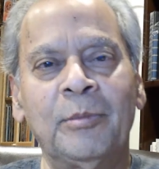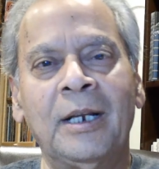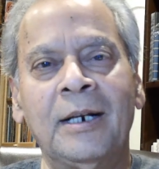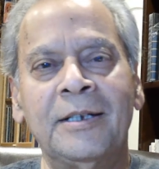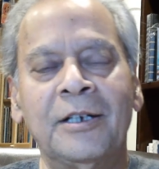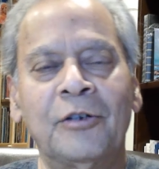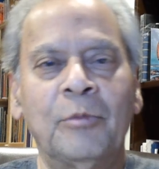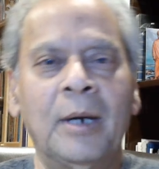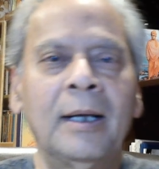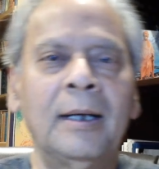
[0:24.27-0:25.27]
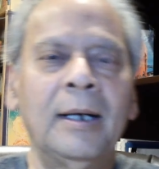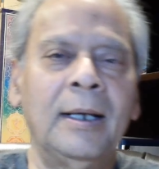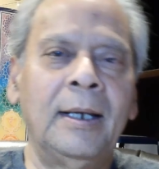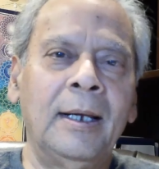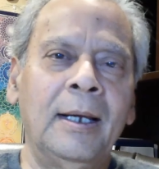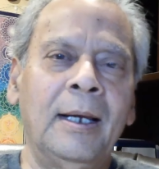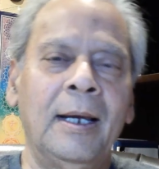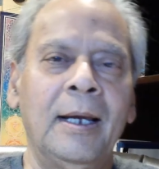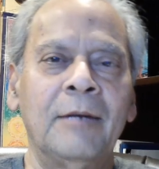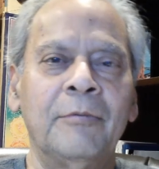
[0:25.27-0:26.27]
Dhananjaya Kumar,
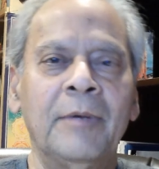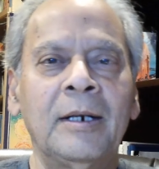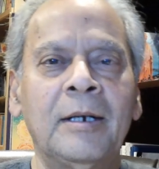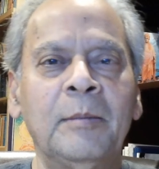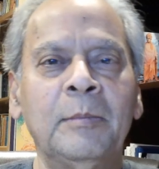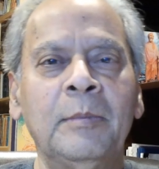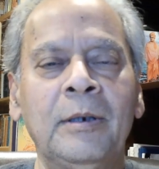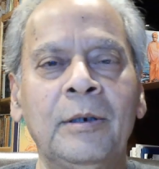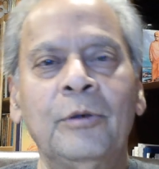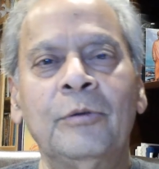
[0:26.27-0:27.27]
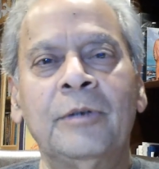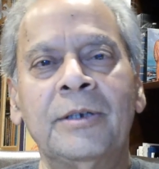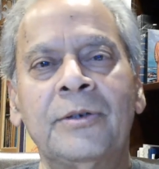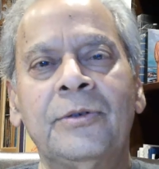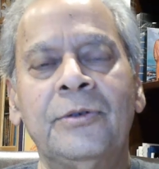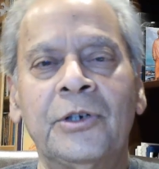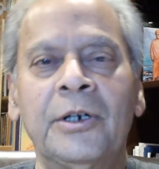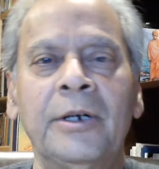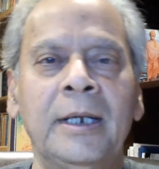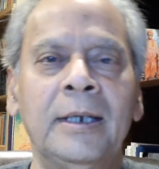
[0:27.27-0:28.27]
and welcome to this
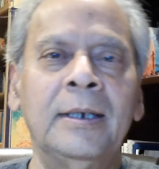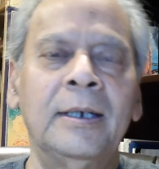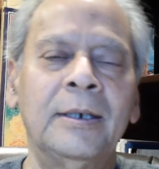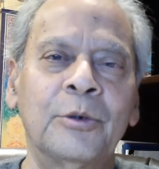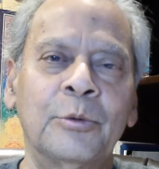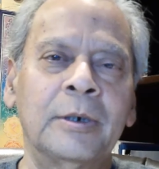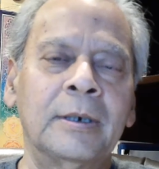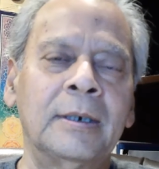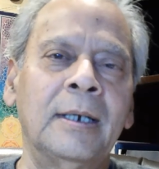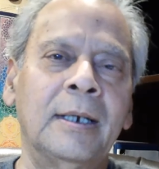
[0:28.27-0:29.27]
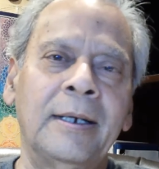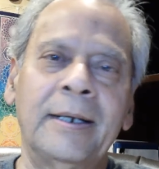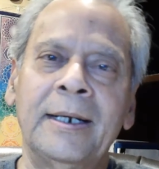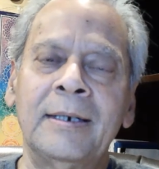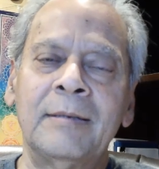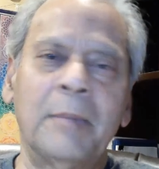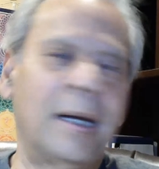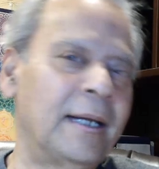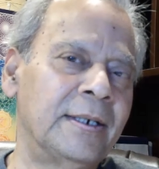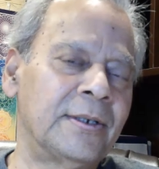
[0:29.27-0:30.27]
journey toward great
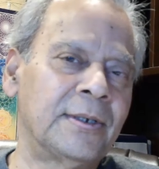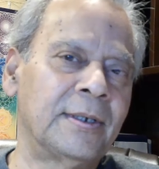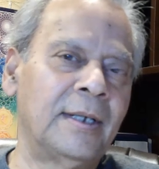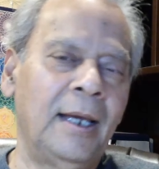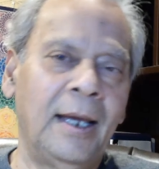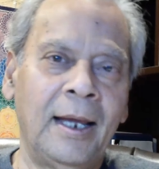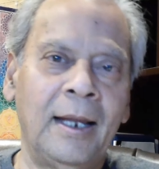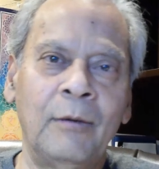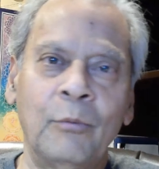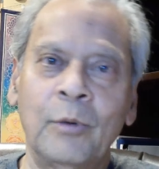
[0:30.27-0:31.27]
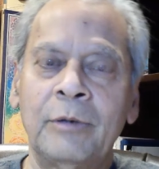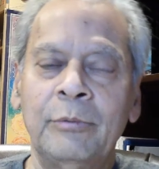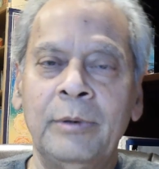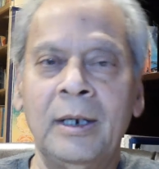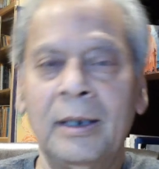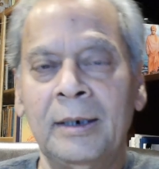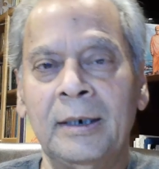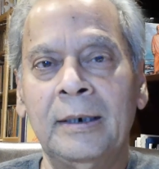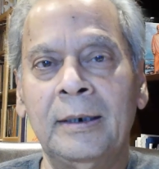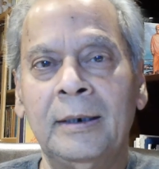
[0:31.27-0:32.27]
minds and what we learn
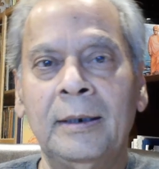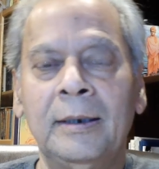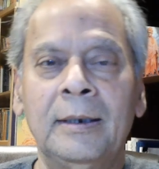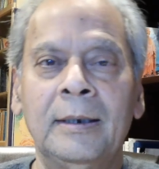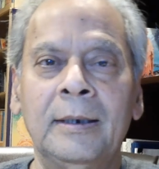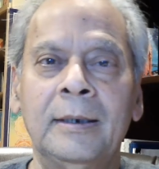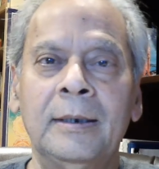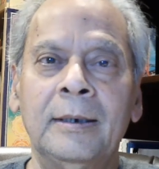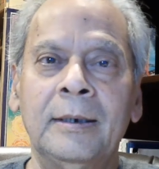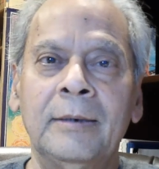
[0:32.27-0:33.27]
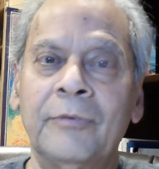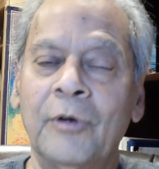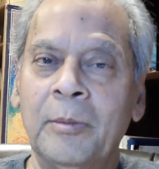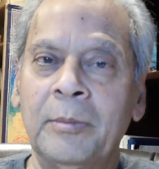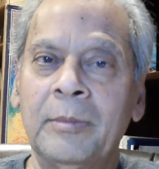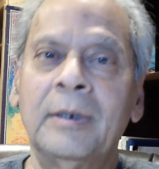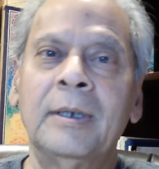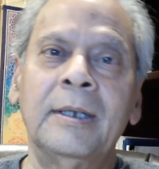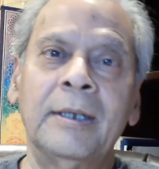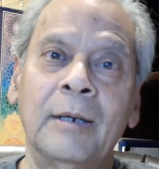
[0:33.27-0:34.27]
from
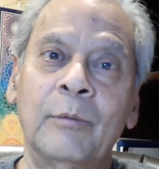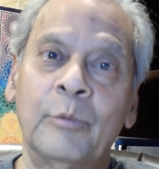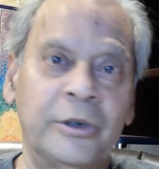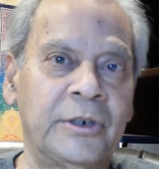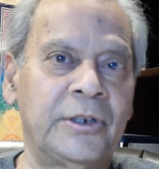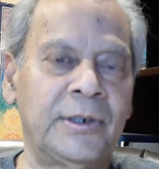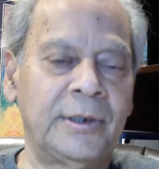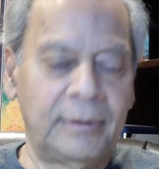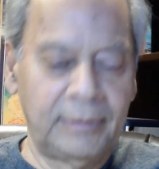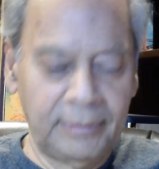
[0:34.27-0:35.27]
their words.